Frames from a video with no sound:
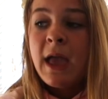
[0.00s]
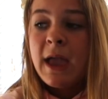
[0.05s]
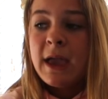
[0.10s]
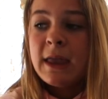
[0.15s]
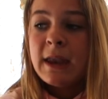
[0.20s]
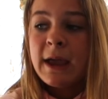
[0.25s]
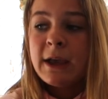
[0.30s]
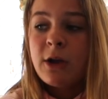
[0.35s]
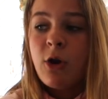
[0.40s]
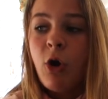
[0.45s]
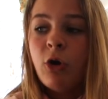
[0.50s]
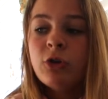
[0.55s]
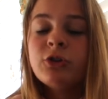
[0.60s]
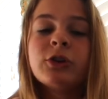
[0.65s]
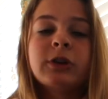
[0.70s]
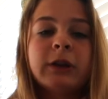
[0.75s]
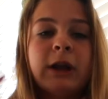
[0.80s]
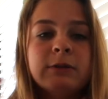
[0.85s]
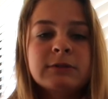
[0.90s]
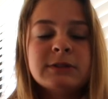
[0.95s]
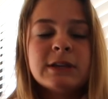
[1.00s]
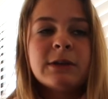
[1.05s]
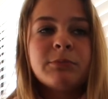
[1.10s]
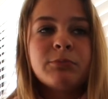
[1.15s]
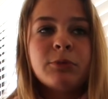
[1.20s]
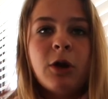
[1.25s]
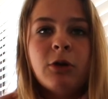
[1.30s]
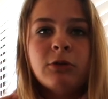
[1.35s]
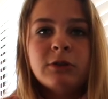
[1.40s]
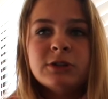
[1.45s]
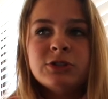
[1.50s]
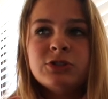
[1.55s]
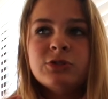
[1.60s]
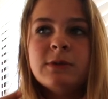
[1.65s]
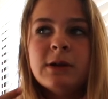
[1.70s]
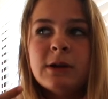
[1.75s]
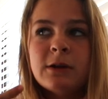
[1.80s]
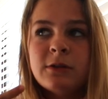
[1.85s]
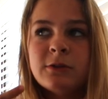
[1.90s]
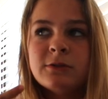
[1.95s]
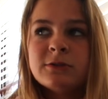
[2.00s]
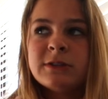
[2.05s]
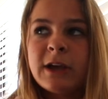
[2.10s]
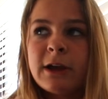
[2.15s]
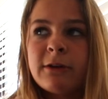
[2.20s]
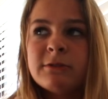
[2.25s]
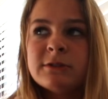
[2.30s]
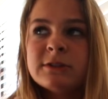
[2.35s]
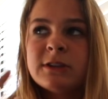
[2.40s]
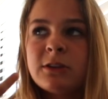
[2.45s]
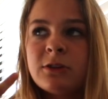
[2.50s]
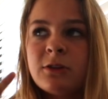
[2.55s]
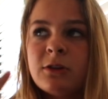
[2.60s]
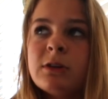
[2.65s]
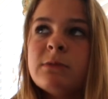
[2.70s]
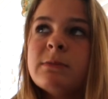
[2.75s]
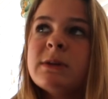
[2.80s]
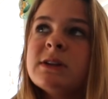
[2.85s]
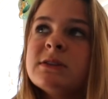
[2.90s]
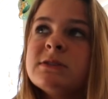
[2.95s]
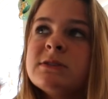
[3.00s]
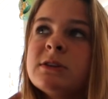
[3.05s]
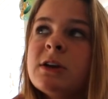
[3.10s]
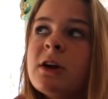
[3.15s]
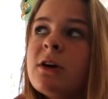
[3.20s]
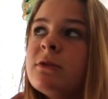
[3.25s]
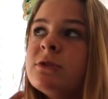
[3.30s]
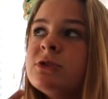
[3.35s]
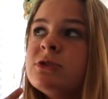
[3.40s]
And I called her, and I was like, bro, did you hear those sirens, like, 30 minutes ago?